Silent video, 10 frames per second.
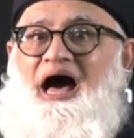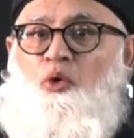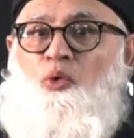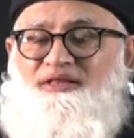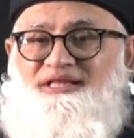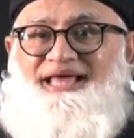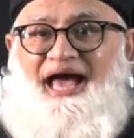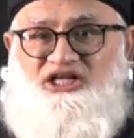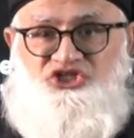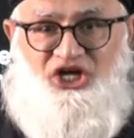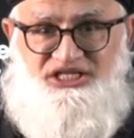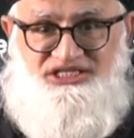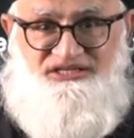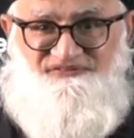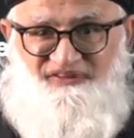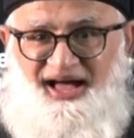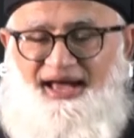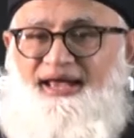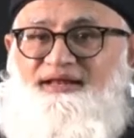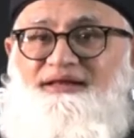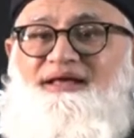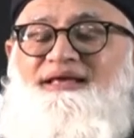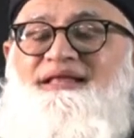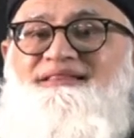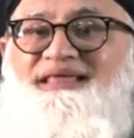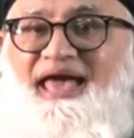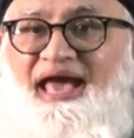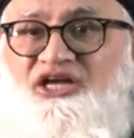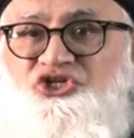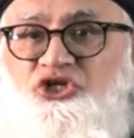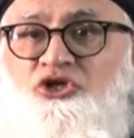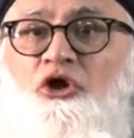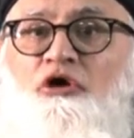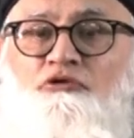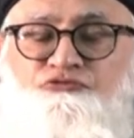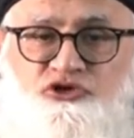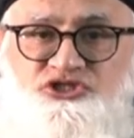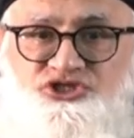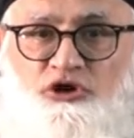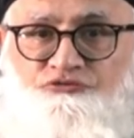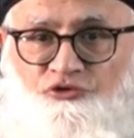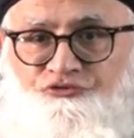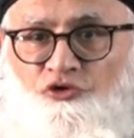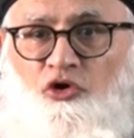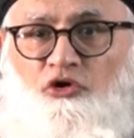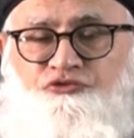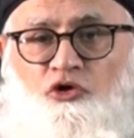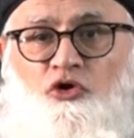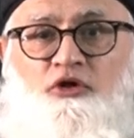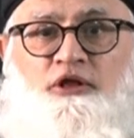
whether they are justified in their action for, for, for